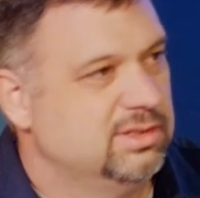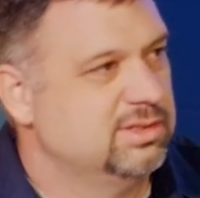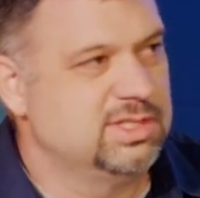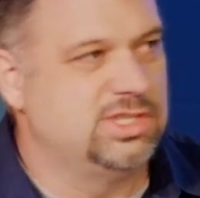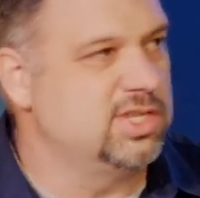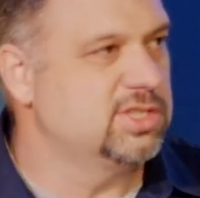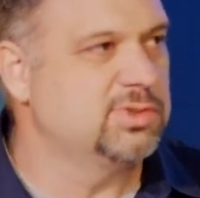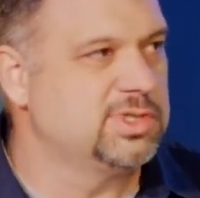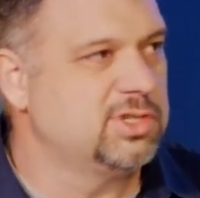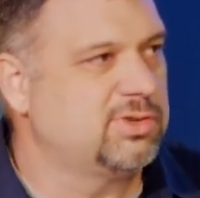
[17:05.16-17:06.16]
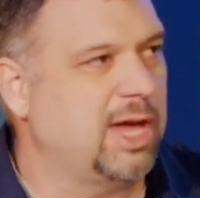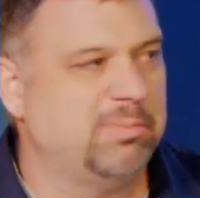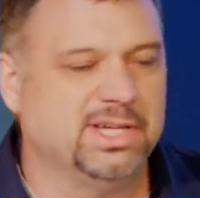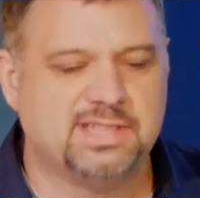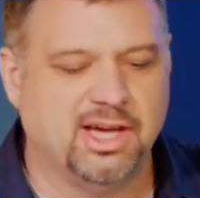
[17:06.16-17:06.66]
See, Jesus wasn't
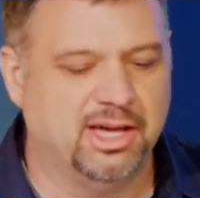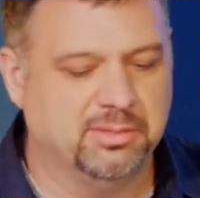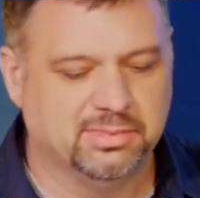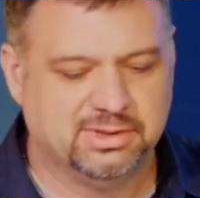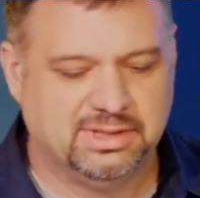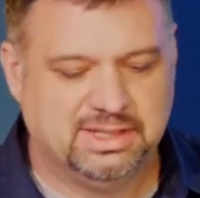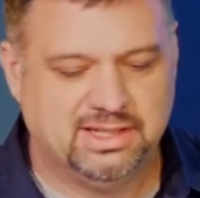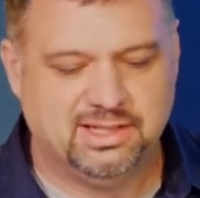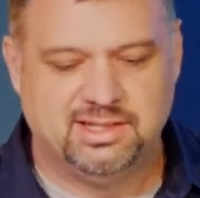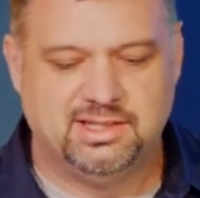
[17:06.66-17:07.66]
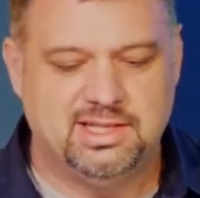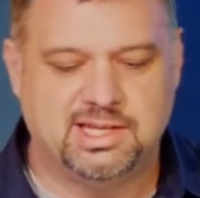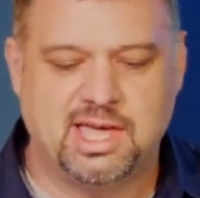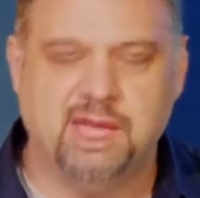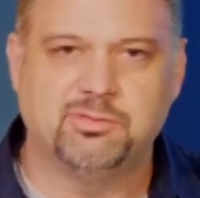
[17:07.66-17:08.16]
trapped by time. He was not.
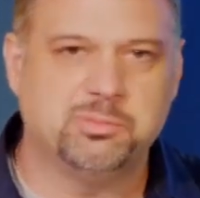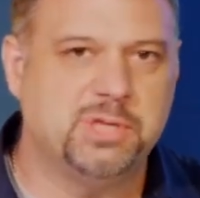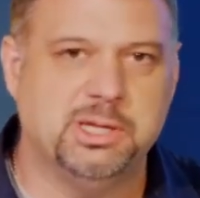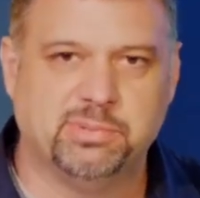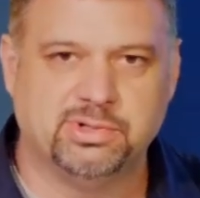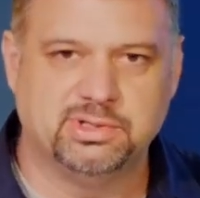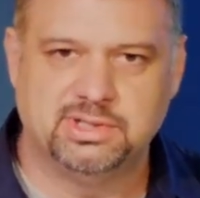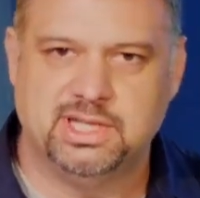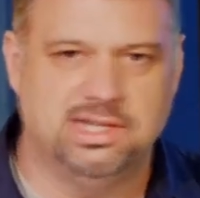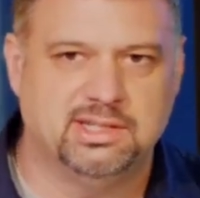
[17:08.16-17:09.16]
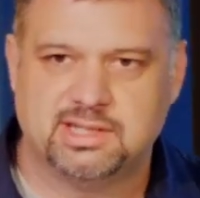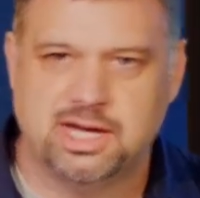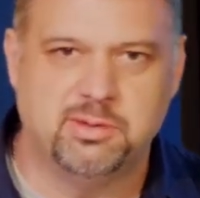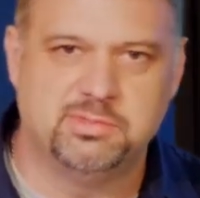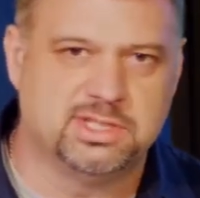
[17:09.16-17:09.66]
He came for people. He didn't
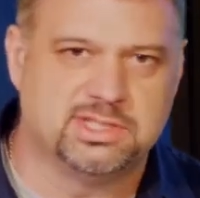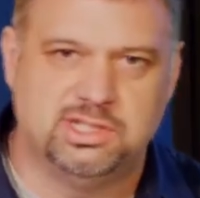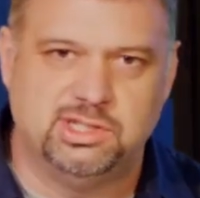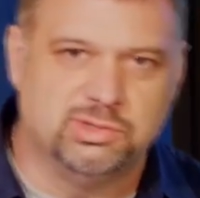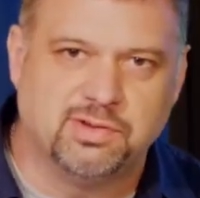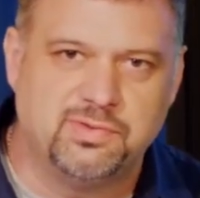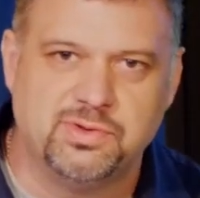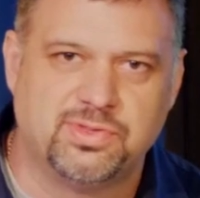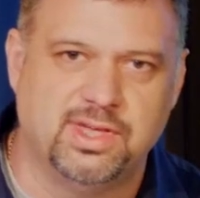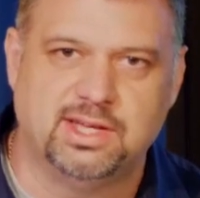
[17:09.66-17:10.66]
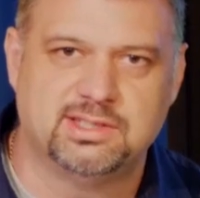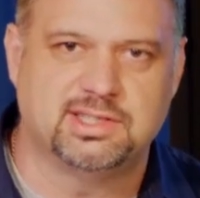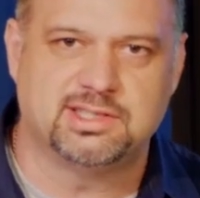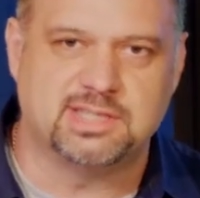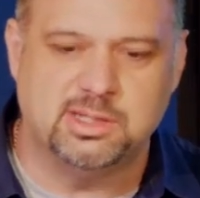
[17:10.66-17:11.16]
come just to do a few things
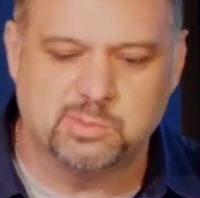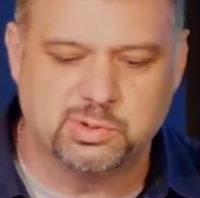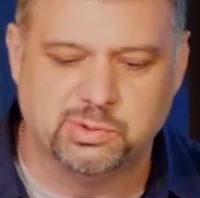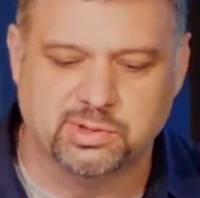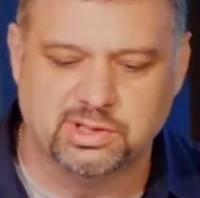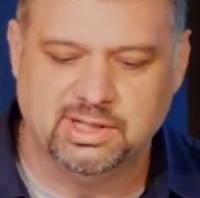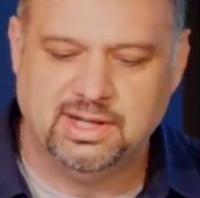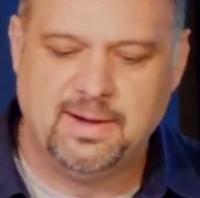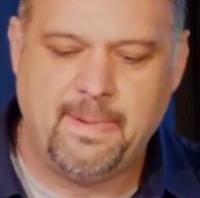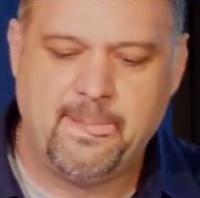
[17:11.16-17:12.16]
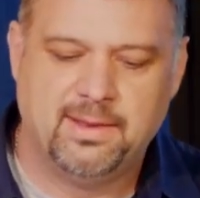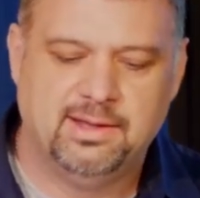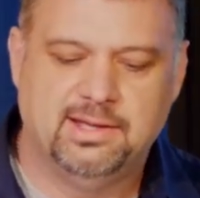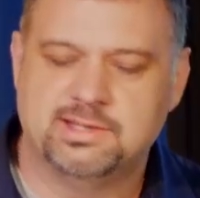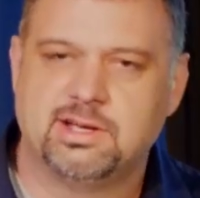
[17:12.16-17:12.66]
that seemed cool.
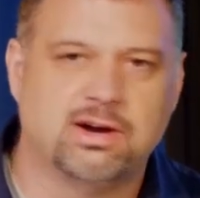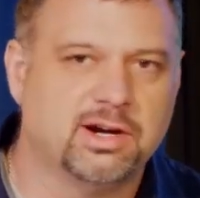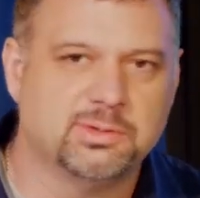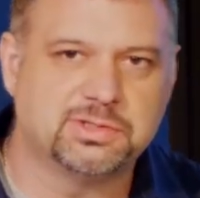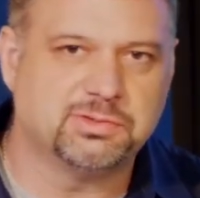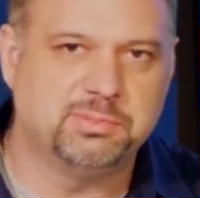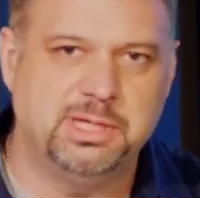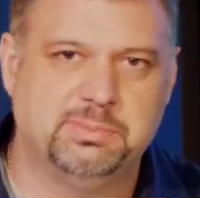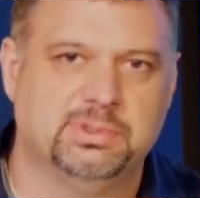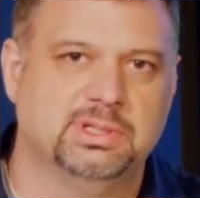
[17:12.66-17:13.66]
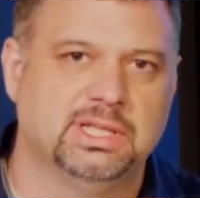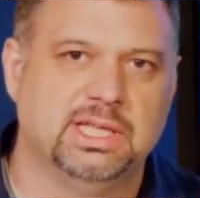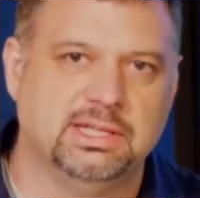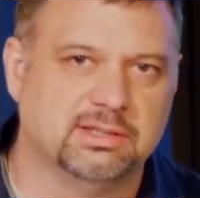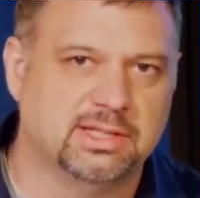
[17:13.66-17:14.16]
His heart was for people.
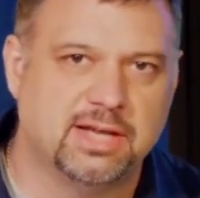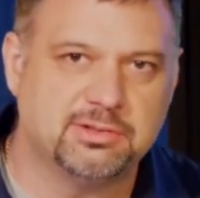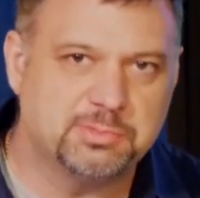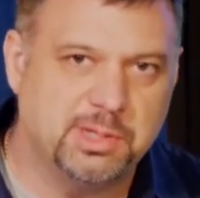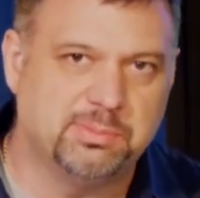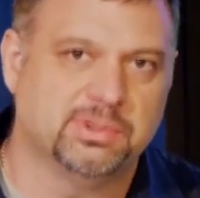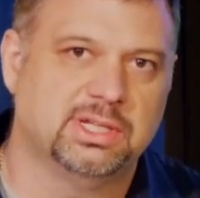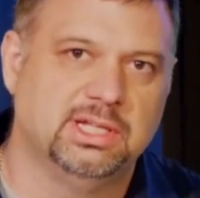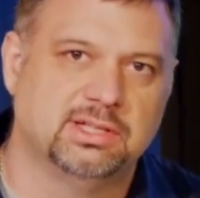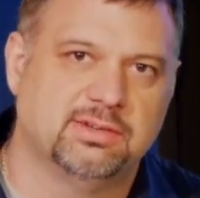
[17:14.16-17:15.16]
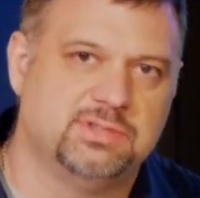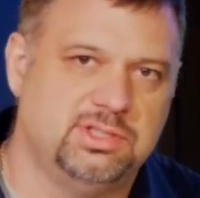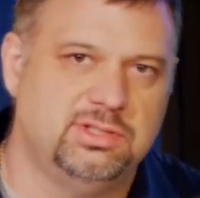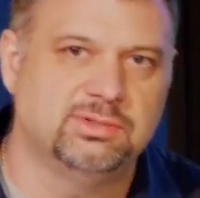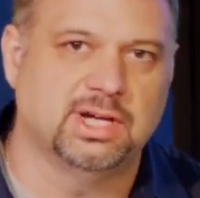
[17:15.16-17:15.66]
He loves people. He
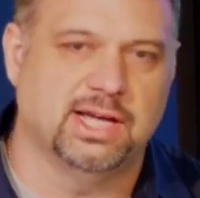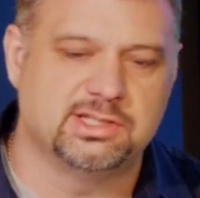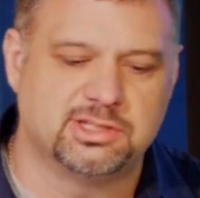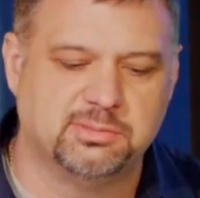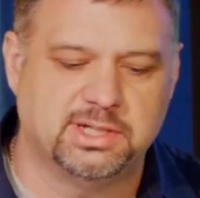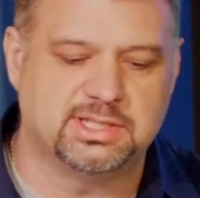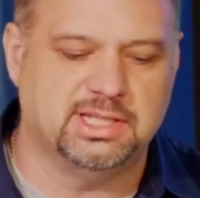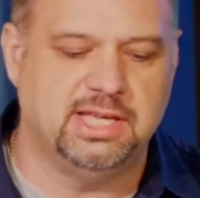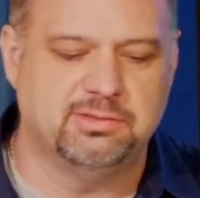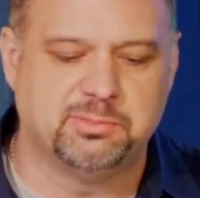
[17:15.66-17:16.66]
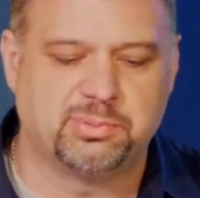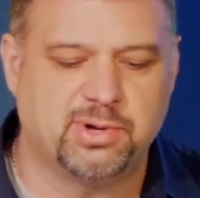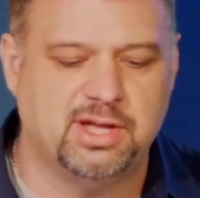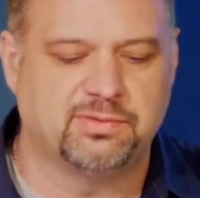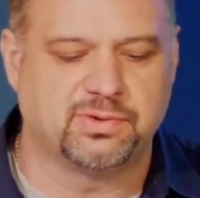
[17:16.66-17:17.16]
loves you guys so much that he even
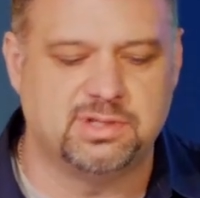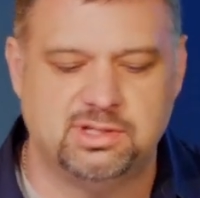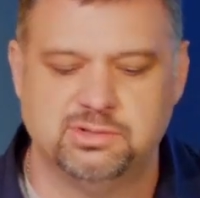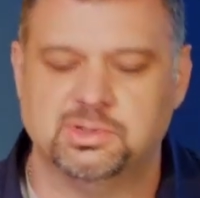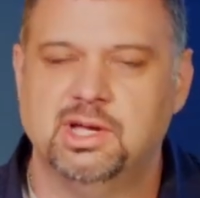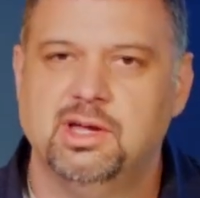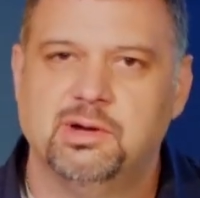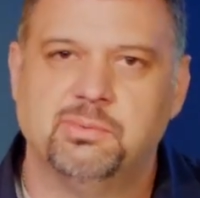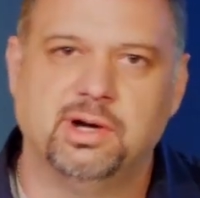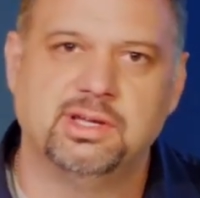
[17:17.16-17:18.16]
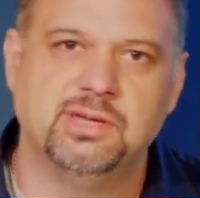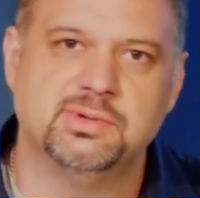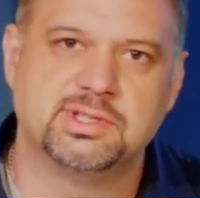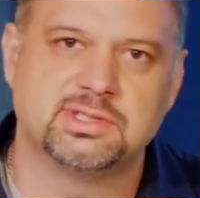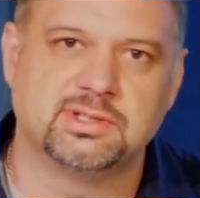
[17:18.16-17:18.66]
prayed for you while he
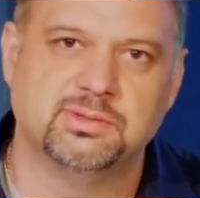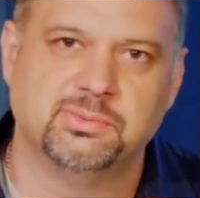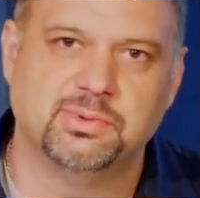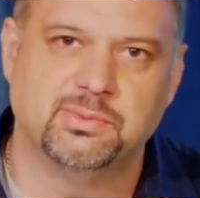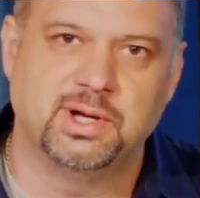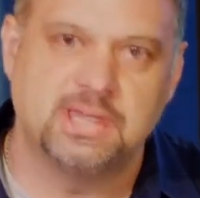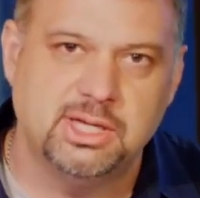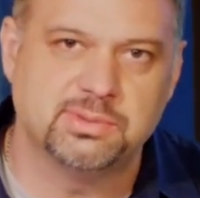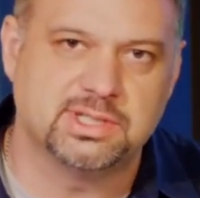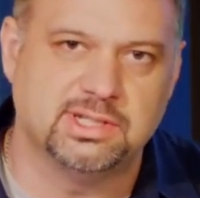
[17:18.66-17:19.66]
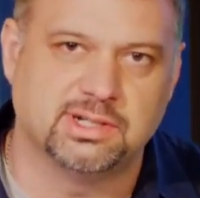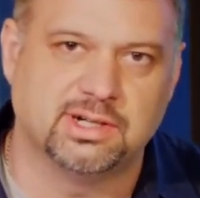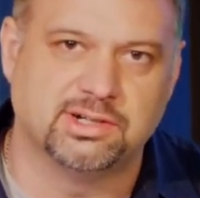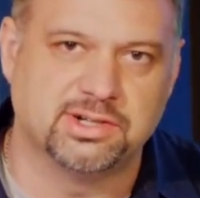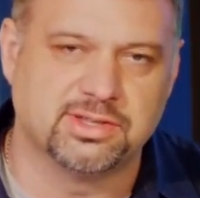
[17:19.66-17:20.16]
was, while he was here
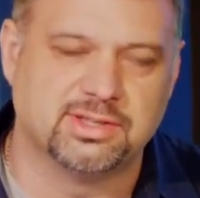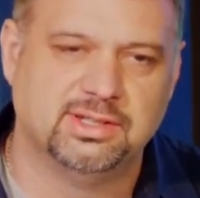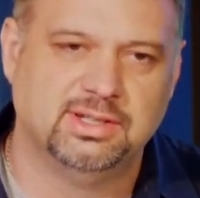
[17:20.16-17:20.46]
on earth.